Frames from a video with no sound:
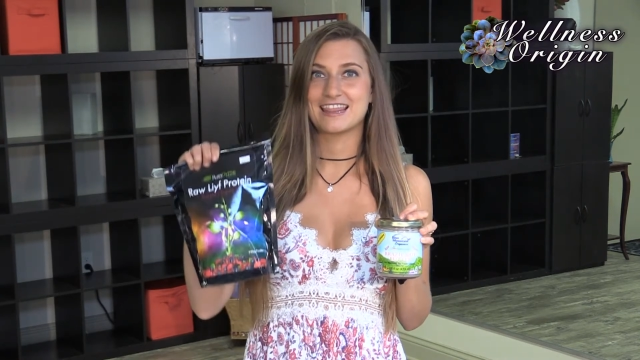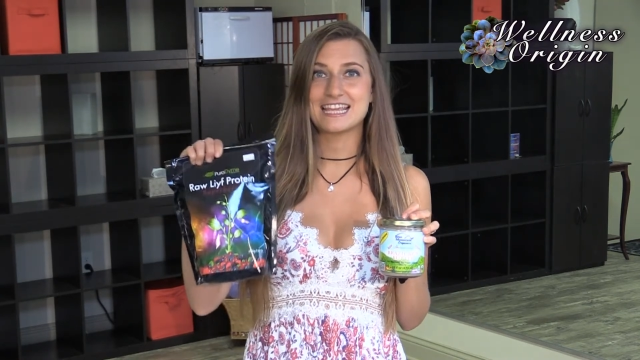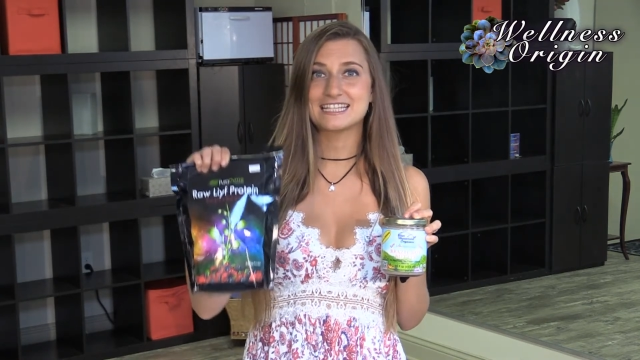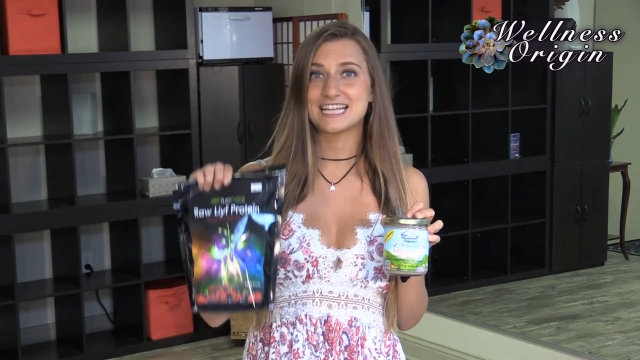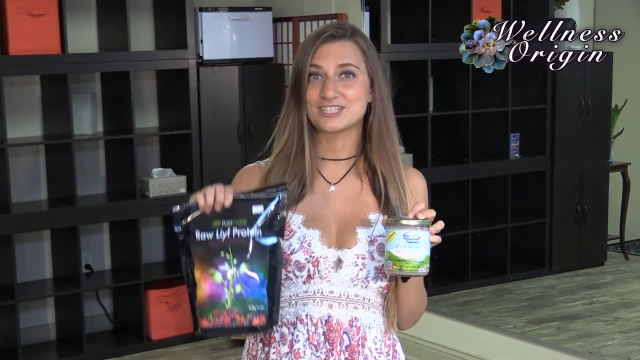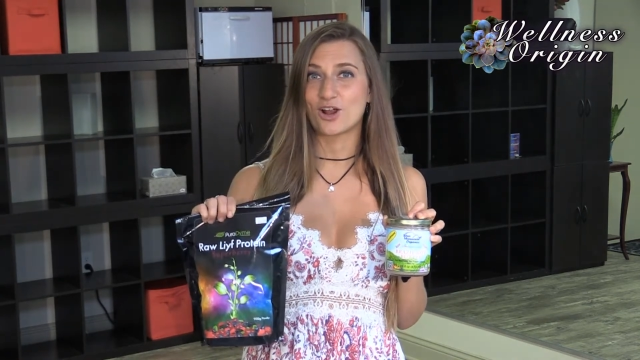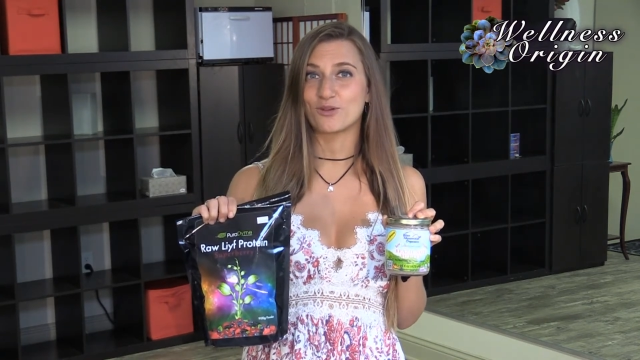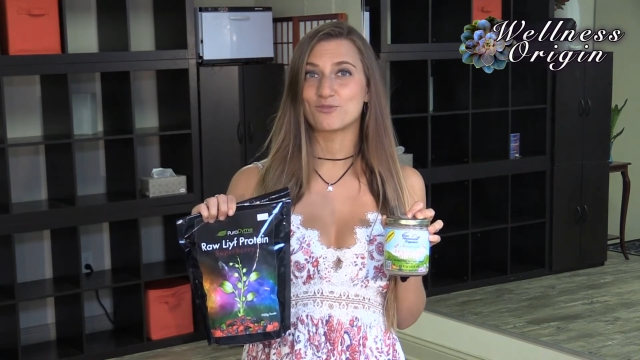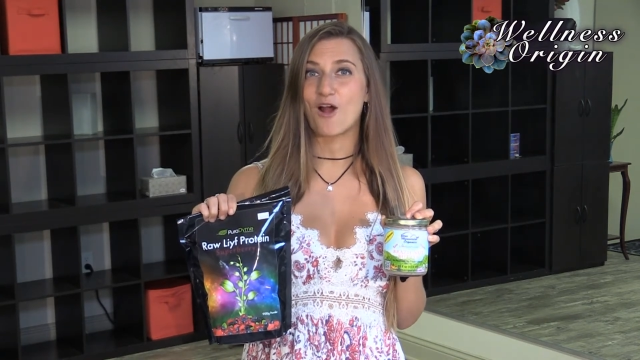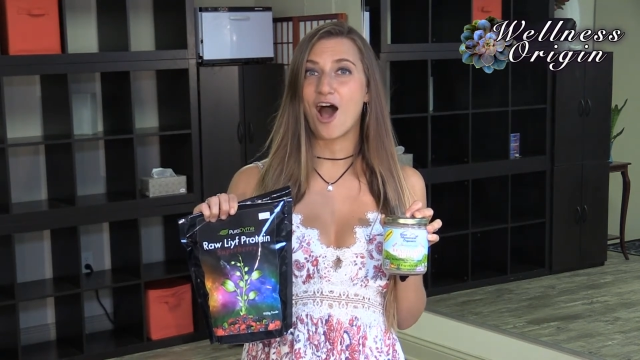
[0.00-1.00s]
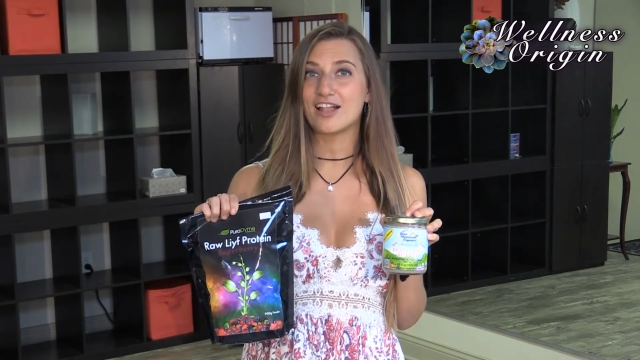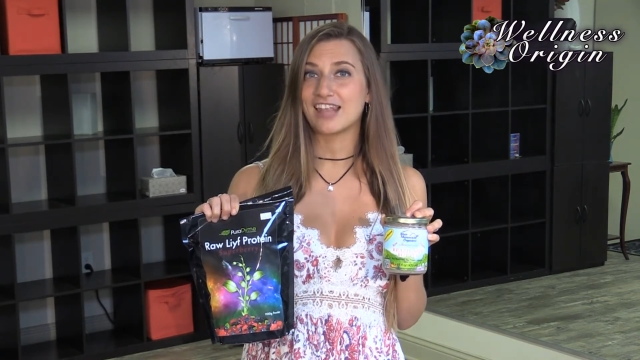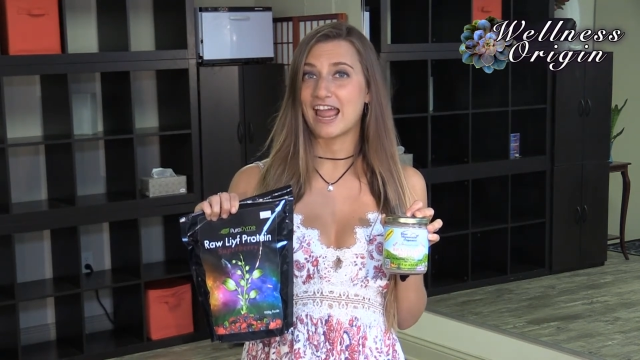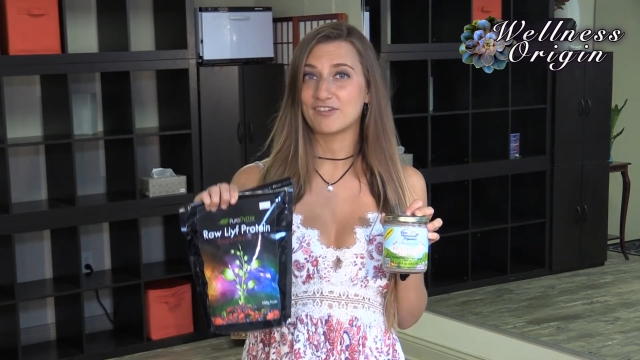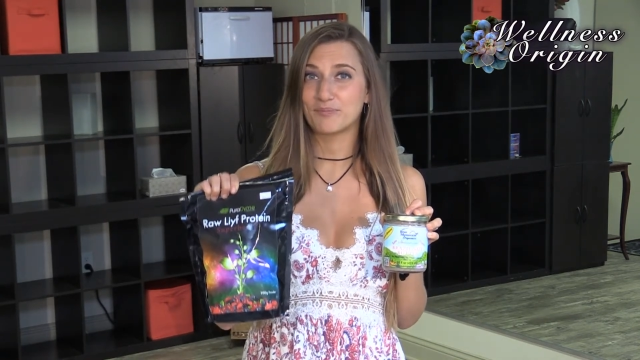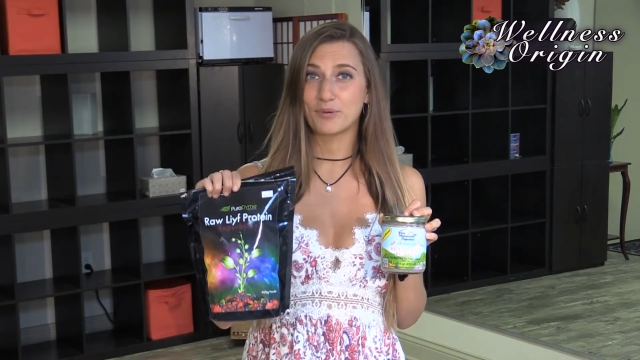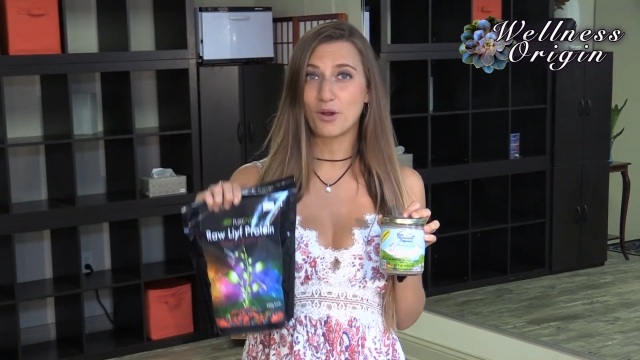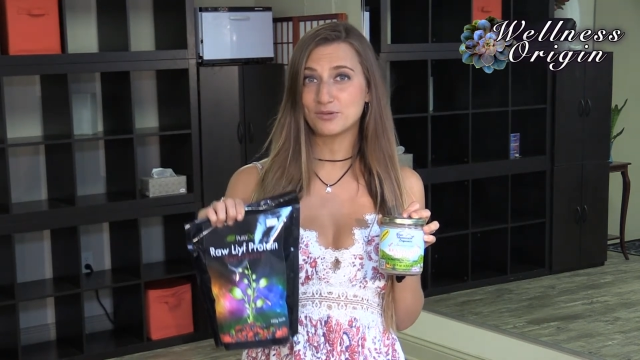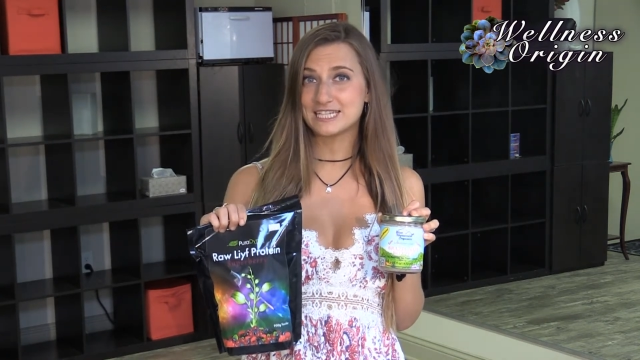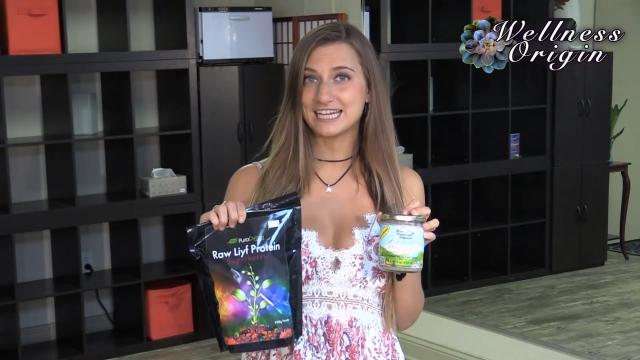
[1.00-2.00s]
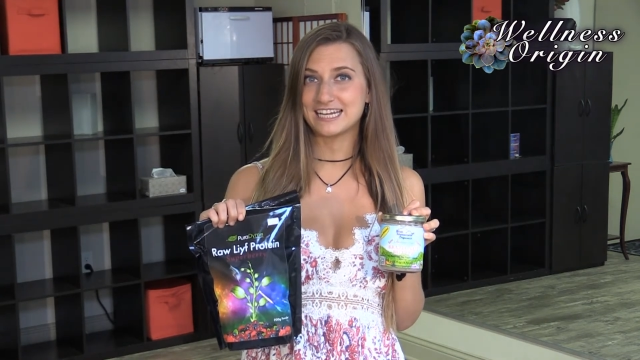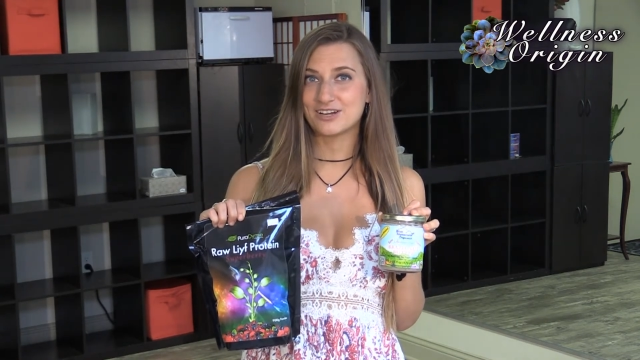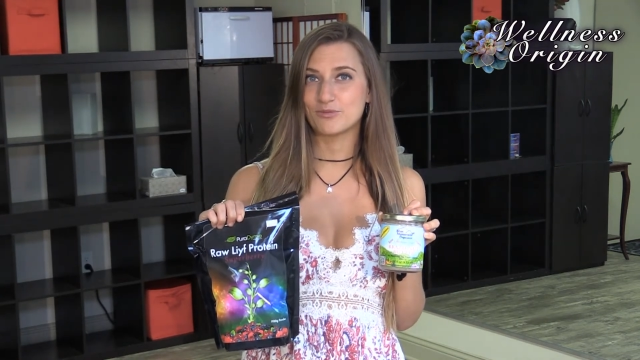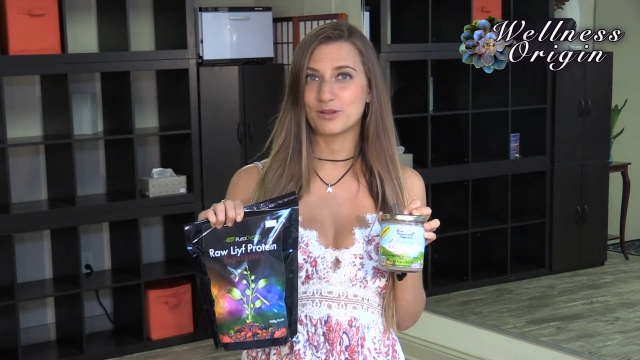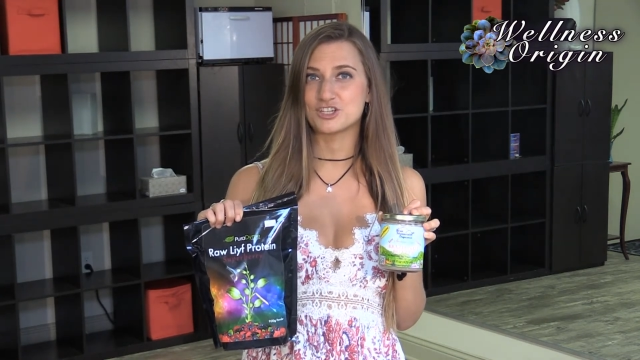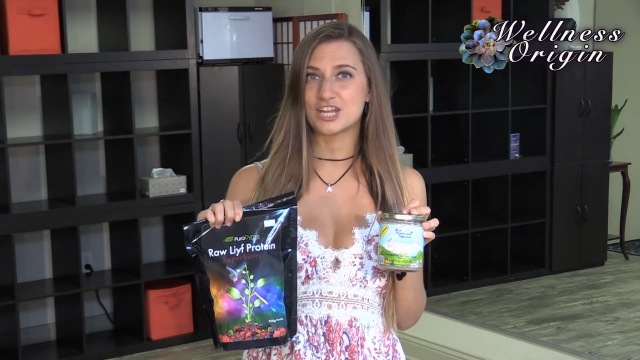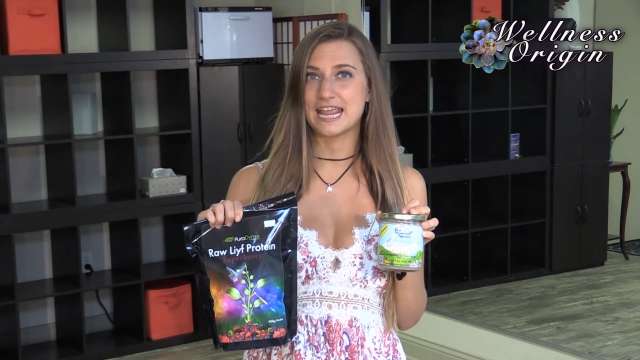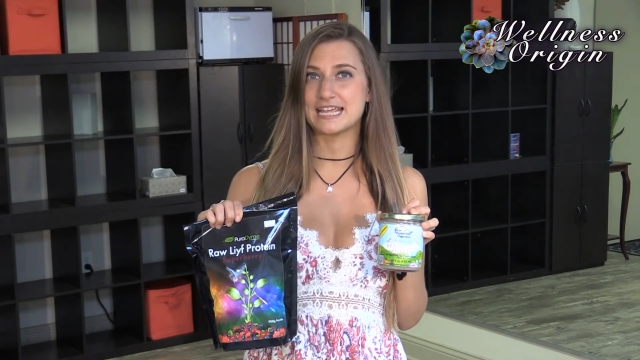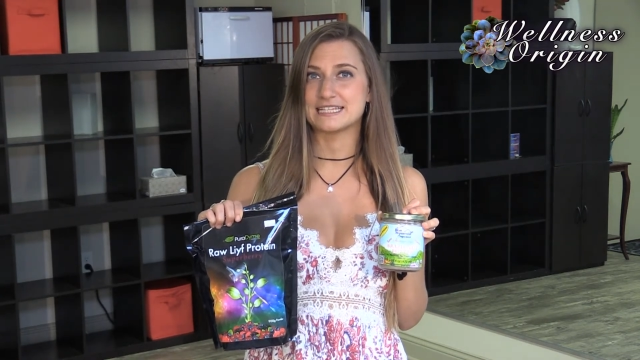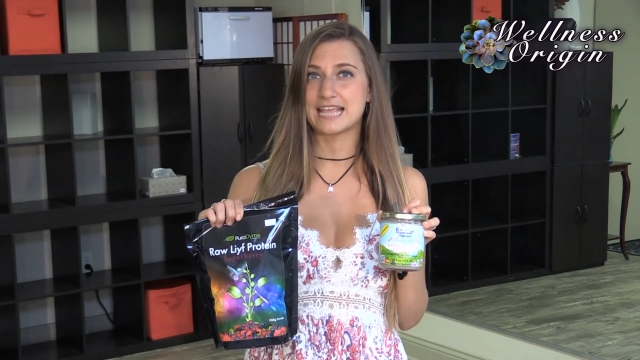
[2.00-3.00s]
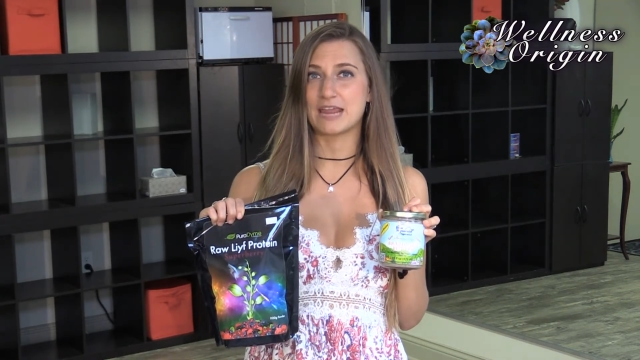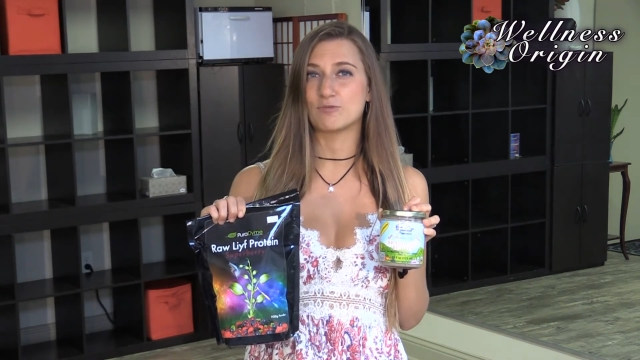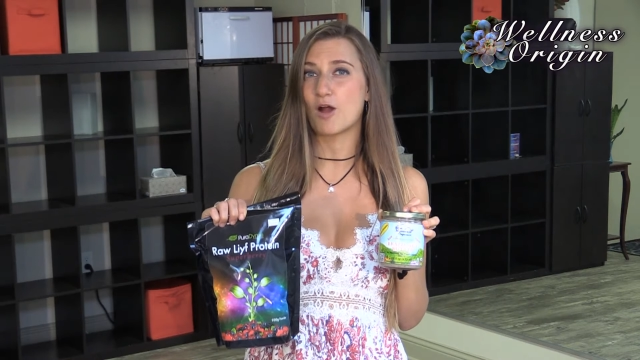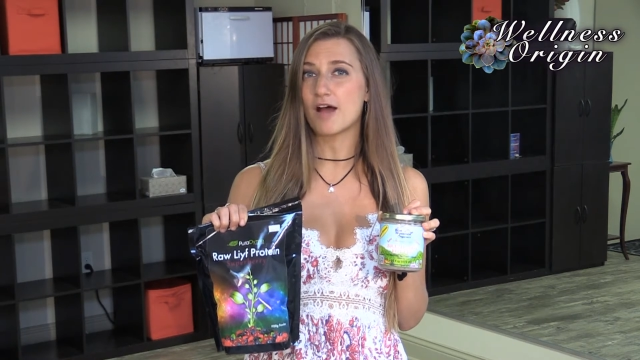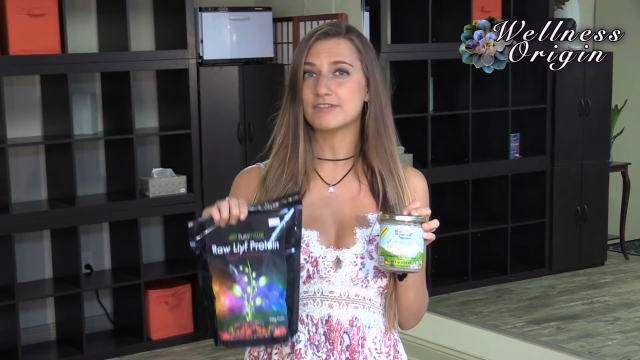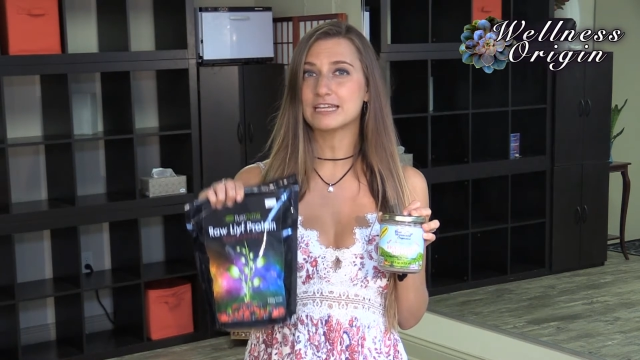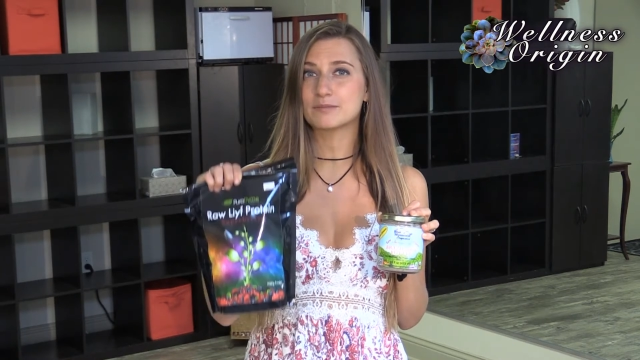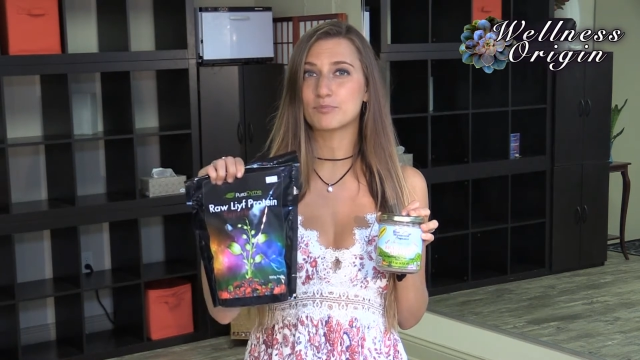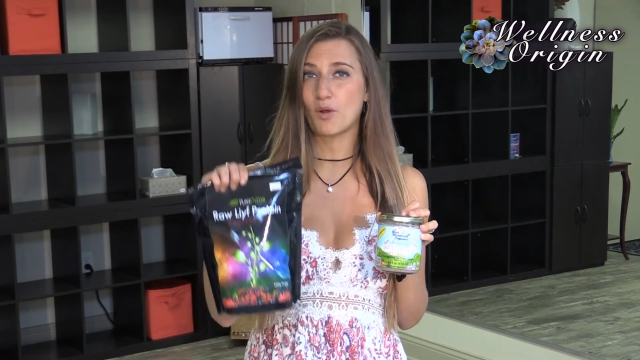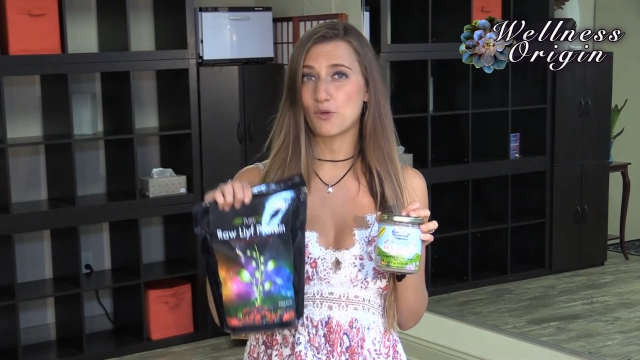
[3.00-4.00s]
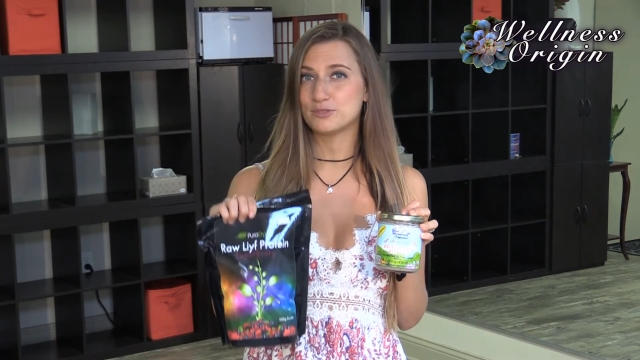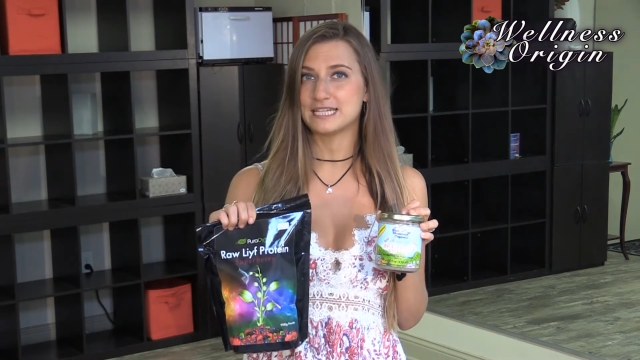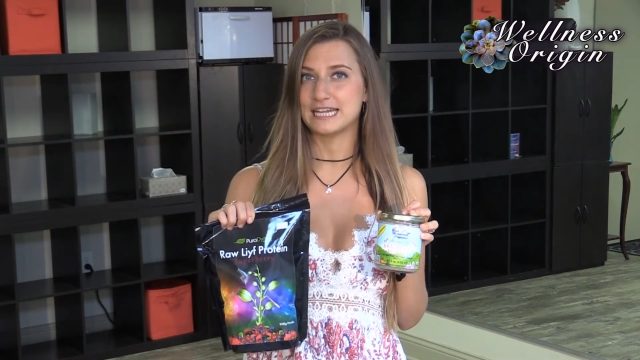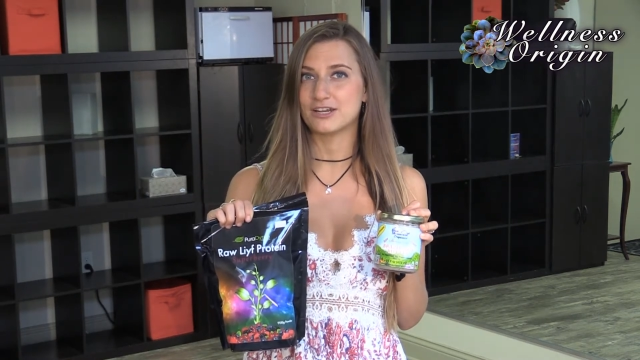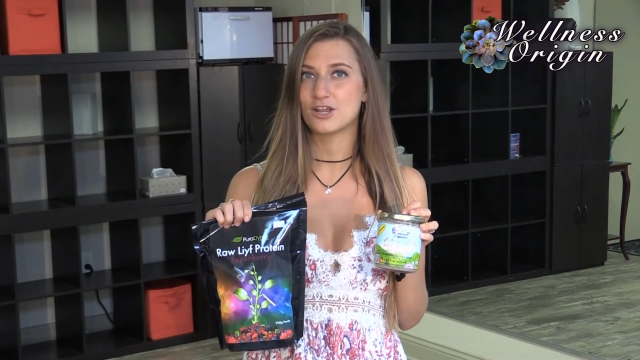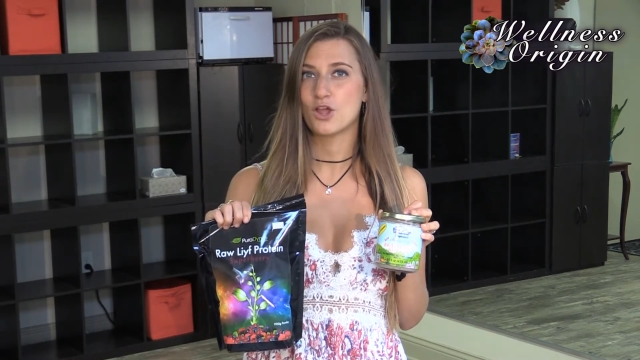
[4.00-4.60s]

This is our raw life protein, which is a raw vegan protein,